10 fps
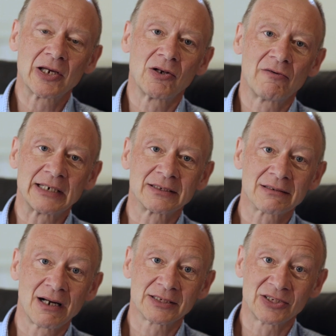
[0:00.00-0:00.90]
colorectal
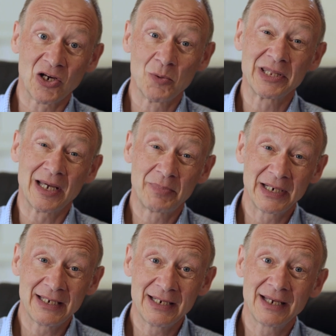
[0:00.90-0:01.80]
carcinoma, they're
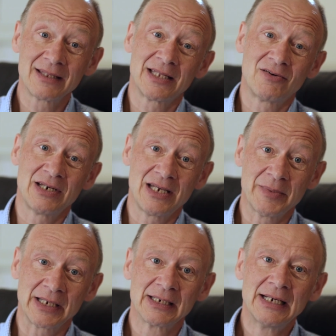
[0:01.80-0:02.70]
bleeding, they're
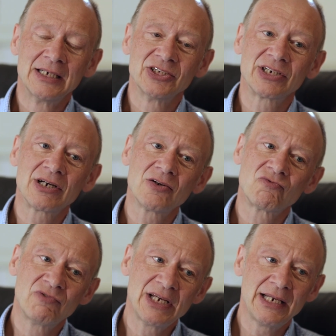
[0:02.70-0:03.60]
anemic. So you
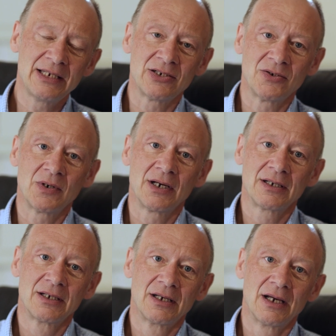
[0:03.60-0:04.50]
can't really do
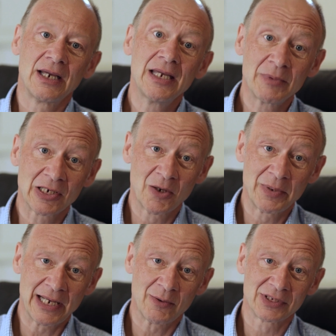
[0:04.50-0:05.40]
a
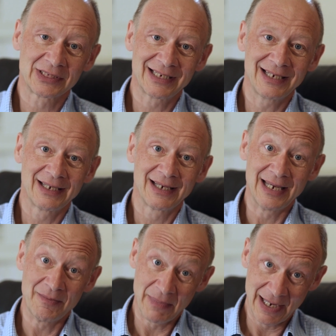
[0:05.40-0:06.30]
hemoglobin A1C,
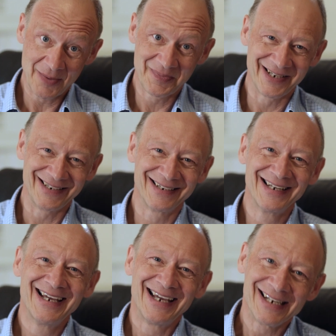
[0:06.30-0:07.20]
in my opinion,
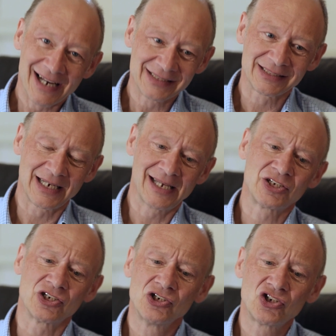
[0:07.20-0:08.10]
in
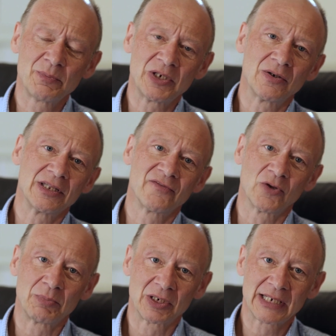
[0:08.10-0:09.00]
isolation. You should be doing the
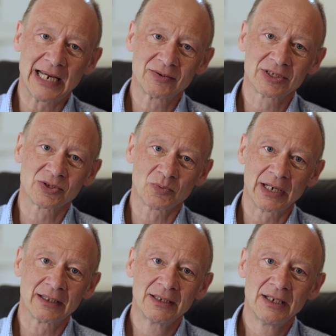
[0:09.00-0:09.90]
full blood count as
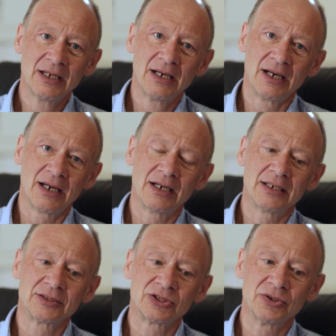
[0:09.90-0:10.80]
well
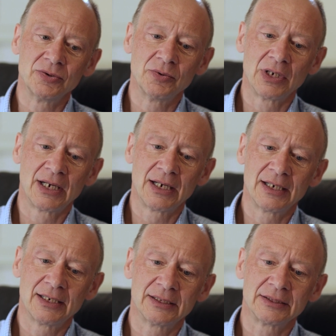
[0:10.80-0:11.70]
uh, to
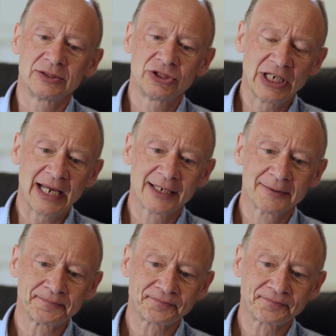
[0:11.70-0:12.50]
uh, check.